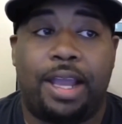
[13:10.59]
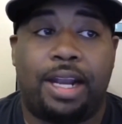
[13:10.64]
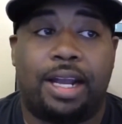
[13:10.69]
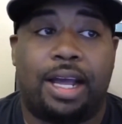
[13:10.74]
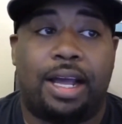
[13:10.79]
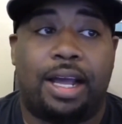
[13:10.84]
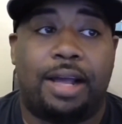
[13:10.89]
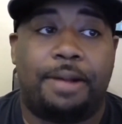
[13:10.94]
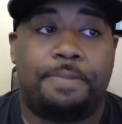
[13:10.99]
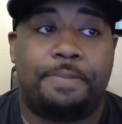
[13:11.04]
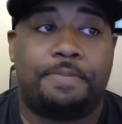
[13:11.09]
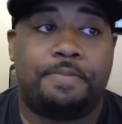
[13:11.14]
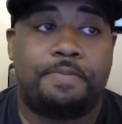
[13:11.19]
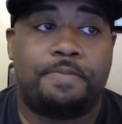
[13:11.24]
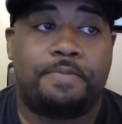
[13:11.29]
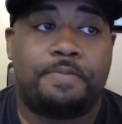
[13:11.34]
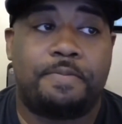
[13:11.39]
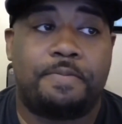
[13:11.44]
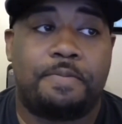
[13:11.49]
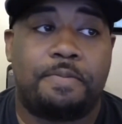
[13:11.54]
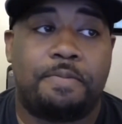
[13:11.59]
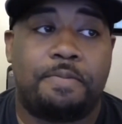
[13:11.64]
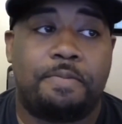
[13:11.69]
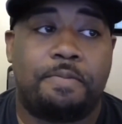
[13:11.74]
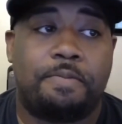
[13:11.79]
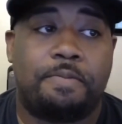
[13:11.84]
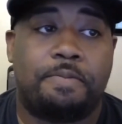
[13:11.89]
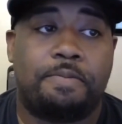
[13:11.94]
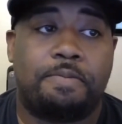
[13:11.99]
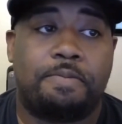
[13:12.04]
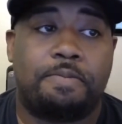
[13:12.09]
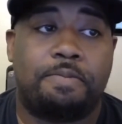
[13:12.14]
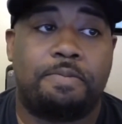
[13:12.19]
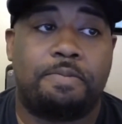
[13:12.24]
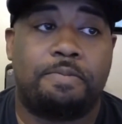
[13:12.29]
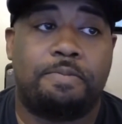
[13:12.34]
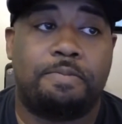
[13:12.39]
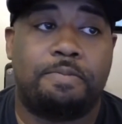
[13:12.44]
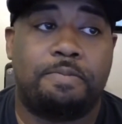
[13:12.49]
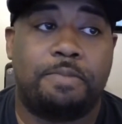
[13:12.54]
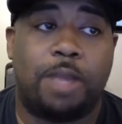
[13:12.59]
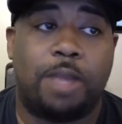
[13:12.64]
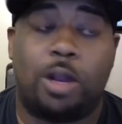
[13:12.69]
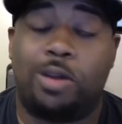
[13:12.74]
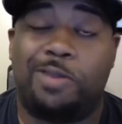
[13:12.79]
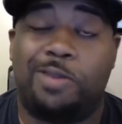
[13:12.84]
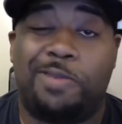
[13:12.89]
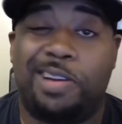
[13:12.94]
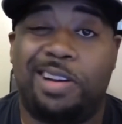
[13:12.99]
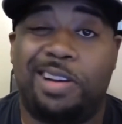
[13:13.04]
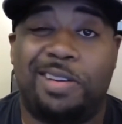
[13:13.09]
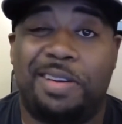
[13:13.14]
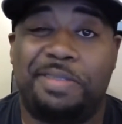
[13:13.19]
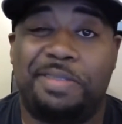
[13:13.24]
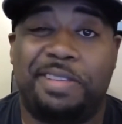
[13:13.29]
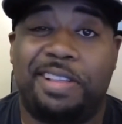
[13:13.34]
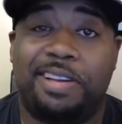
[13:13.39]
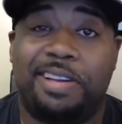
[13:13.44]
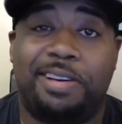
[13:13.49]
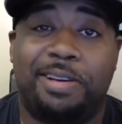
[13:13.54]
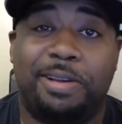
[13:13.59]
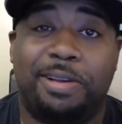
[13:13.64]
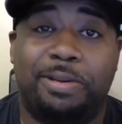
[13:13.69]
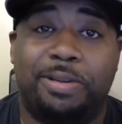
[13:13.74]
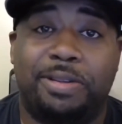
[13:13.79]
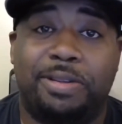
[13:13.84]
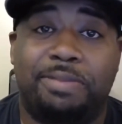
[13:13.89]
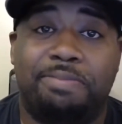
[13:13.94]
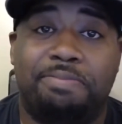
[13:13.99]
you really don't have anything to lose.